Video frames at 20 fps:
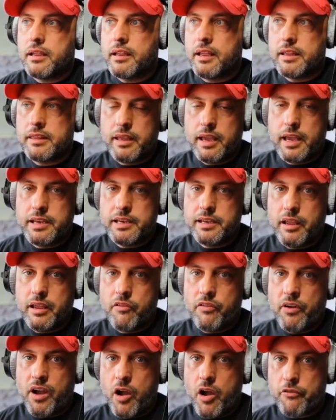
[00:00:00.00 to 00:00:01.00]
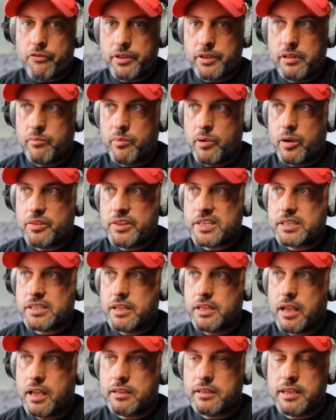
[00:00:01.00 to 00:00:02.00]
idea of how I feel about this
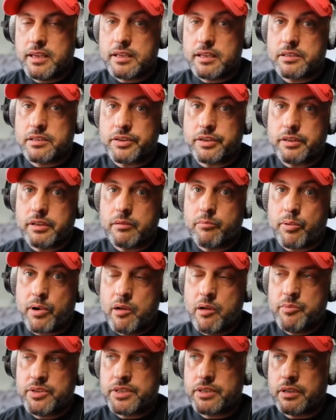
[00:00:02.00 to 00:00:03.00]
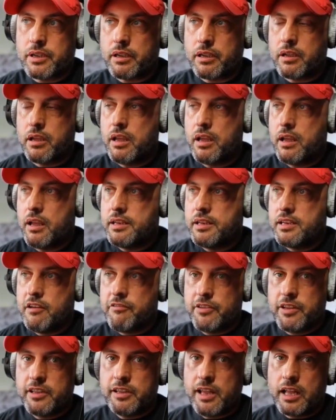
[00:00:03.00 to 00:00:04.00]
thing. I think it's really promising.
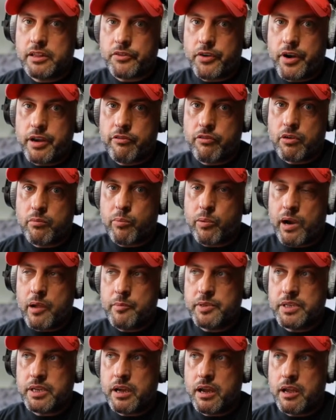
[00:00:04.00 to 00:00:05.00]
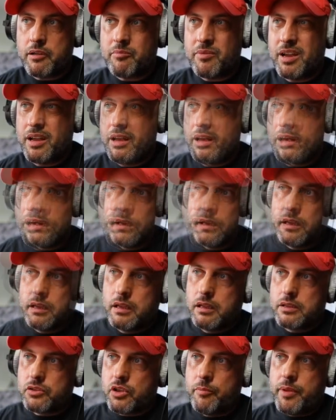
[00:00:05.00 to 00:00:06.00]
Definitely not ready for prime time.
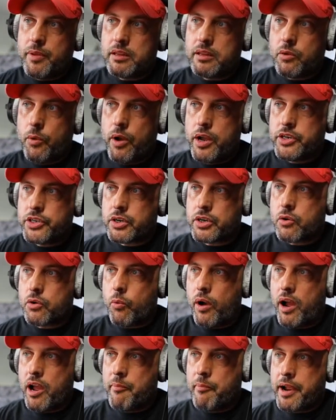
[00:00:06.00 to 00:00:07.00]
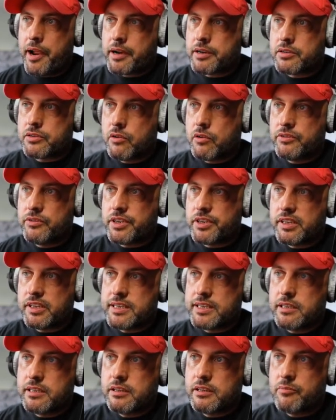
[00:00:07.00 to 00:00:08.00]
So I'm not quite sure why Microsoft
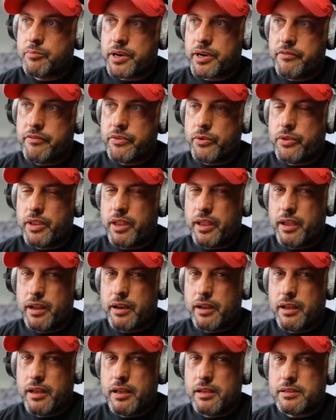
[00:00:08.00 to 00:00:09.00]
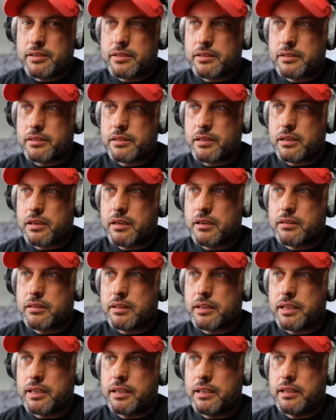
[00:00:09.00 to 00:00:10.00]
released it in preview yet, as
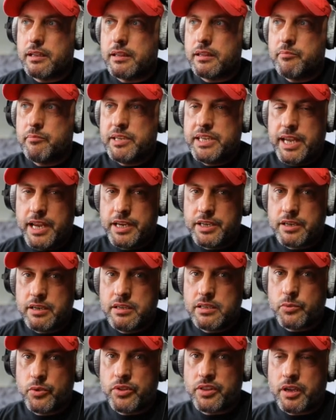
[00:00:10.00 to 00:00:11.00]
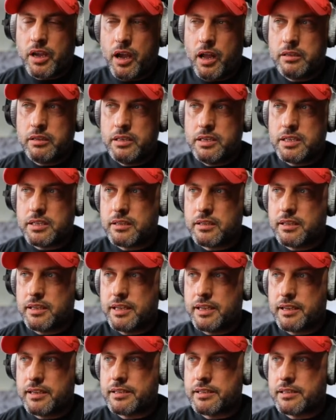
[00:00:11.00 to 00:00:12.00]
the limitations with colors, I
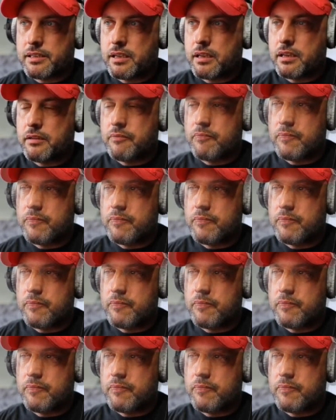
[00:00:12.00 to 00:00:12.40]
think, is going